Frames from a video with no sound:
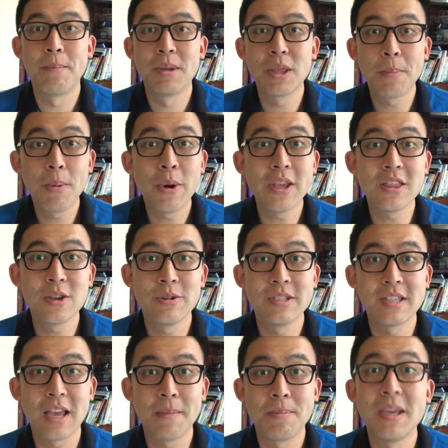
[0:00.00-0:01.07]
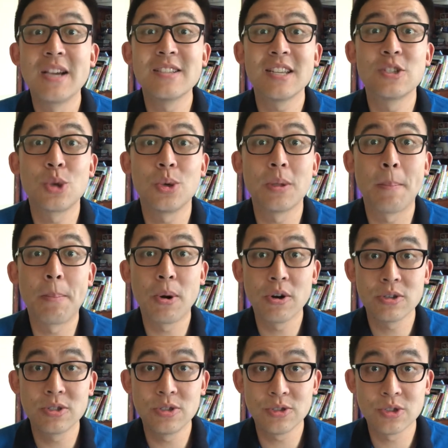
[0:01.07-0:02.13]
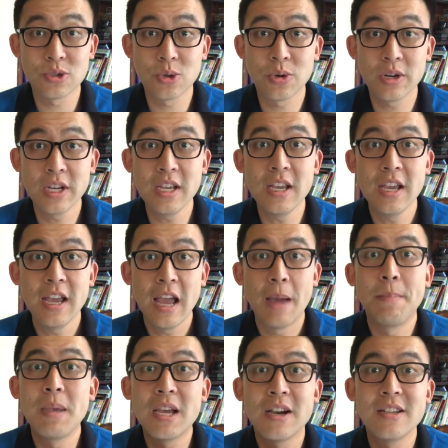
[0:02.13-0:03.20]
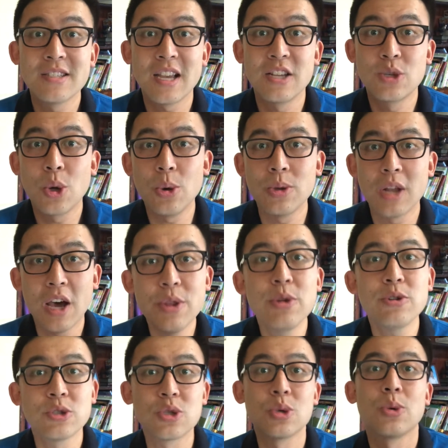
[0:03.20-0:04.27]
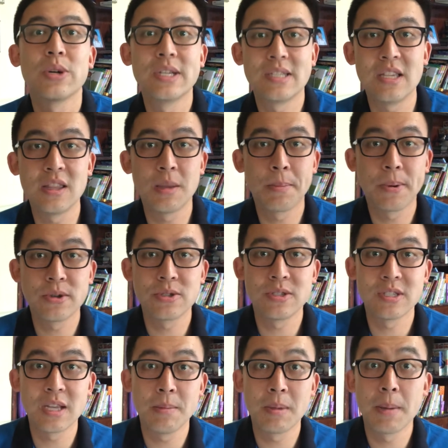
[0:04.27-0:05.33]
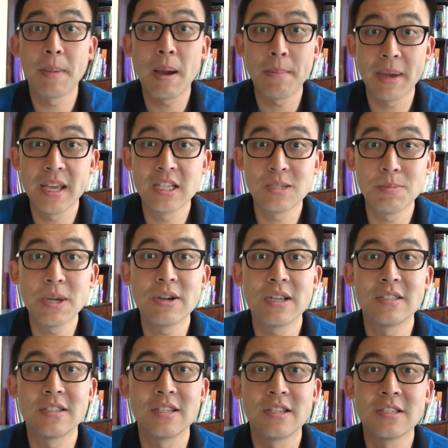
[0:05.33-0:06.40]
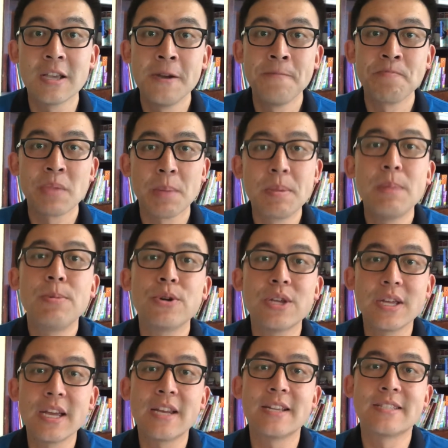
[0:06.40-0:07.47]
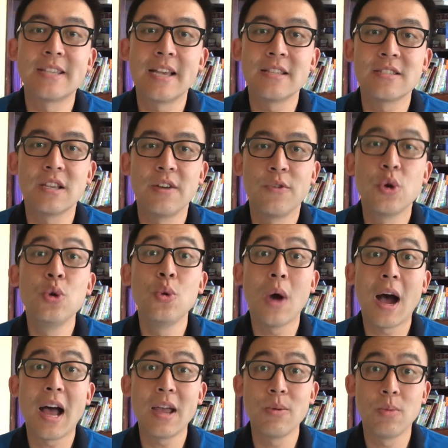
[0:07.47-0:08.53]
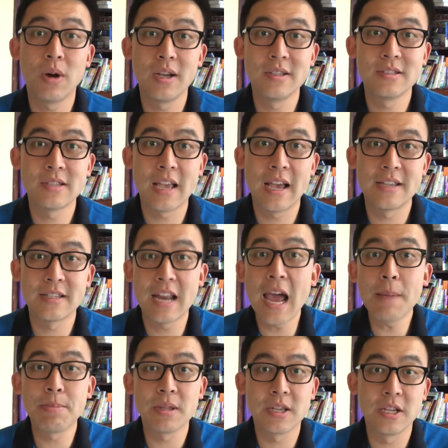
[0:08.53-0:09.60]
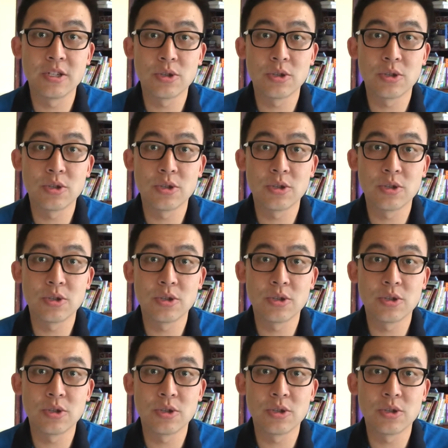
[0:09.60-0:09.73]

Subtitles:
the point though is that because I told a personal story and because I told other stories in the personal statement about my experiences, people could get a sense of who I was as an applicant